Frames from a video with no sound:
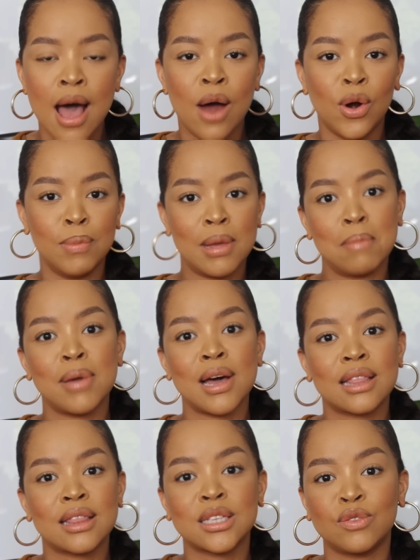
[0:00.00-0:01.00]

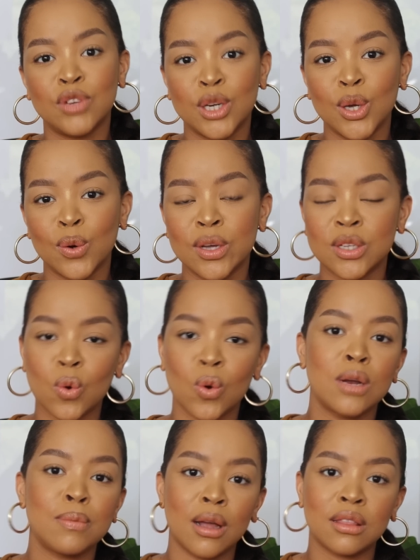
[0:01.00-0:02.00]
Remember, this video is all
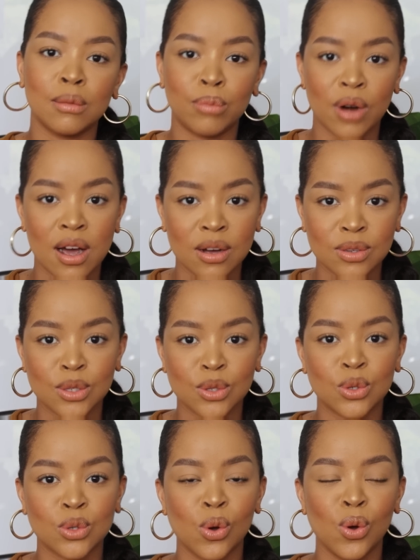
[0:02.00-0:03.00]
about the brows,
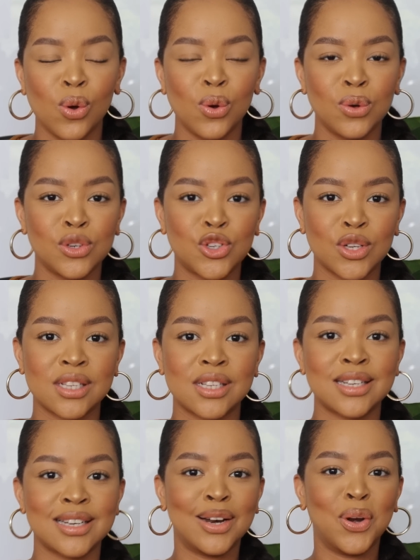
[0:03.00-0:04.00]
so
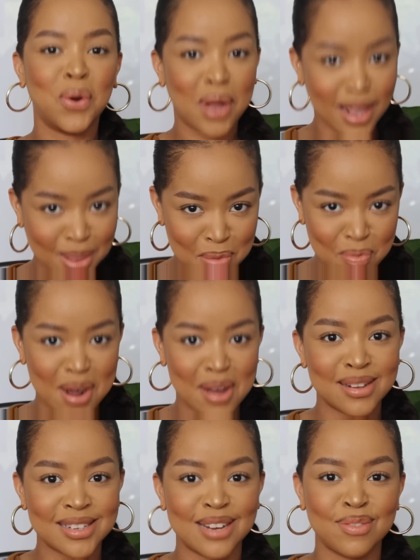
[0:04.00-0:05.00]
just look at the
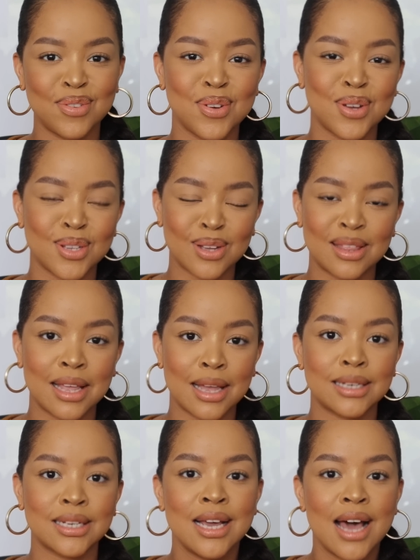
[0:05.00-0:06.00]
brows and focus on
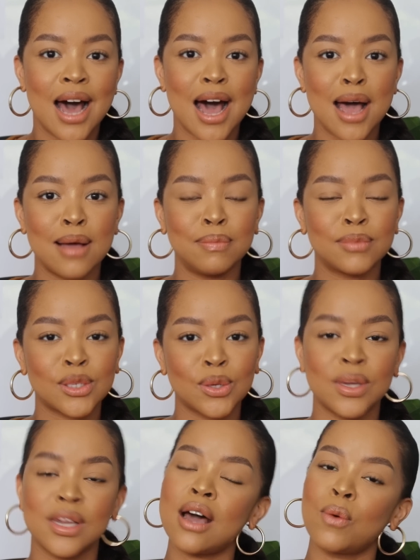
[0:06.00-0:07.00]
that. So
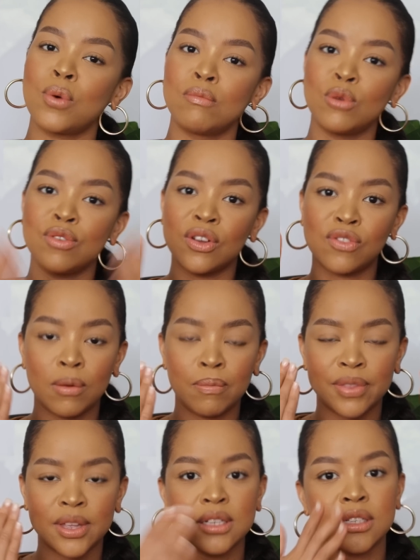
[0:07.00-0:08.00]
yeah, we're moving
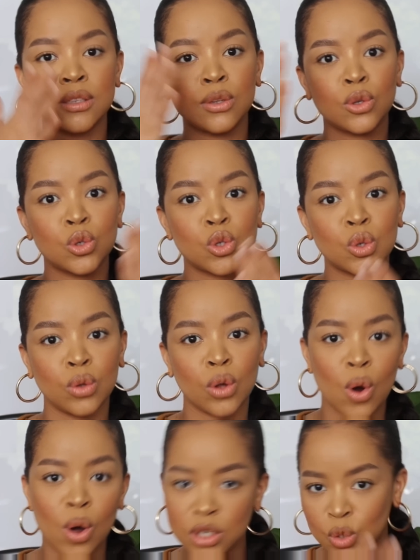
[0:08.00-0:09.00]
from this to the
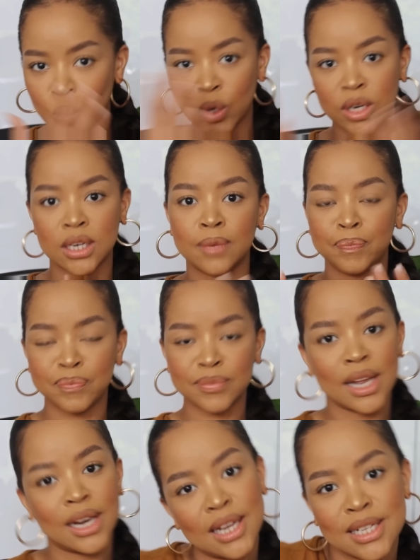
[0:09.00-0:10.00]
contoured.
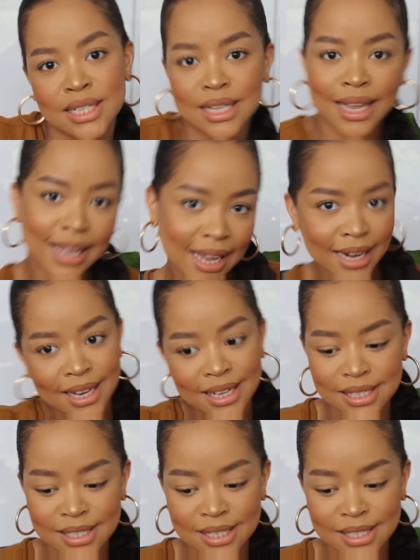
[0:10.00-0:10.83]
Let's get it.